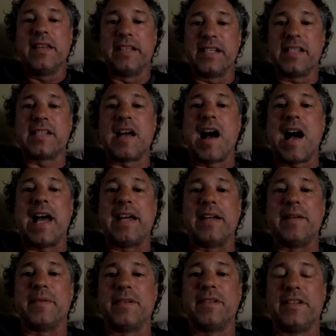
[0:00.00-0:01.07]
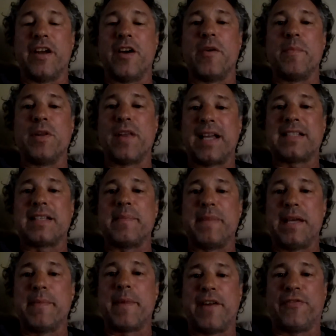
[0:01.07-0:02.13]
this guy, molested
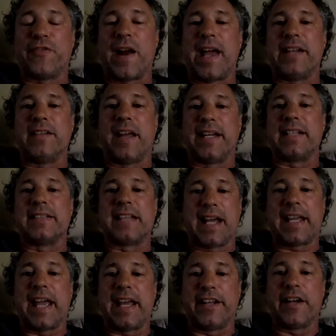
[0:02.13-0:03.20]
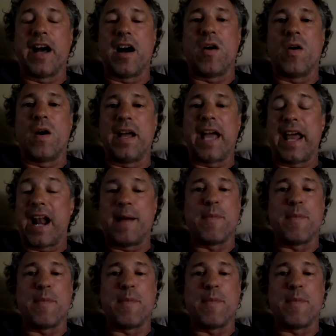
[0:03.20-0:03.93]
me and my friend like a decade ago, and